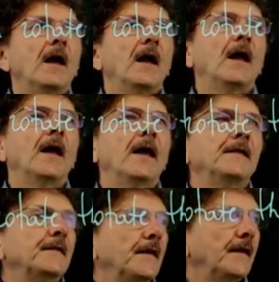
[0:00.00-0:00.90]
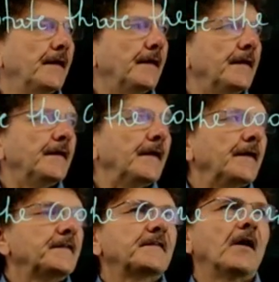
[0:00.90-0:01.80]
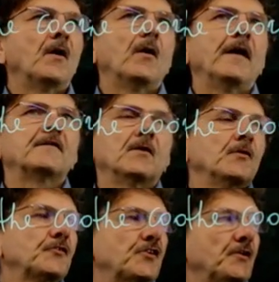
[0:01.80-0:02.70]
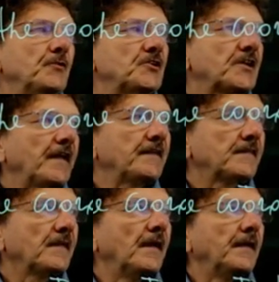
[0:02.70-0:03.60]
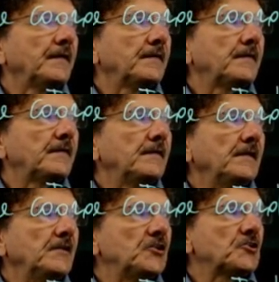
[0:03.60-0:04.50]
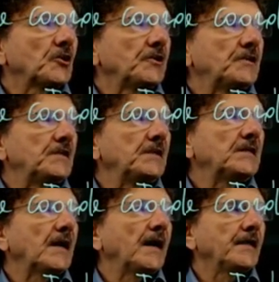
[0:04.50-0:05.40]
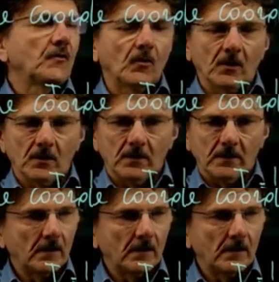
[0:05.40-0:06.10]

And uh, so a solution which has initially theta equal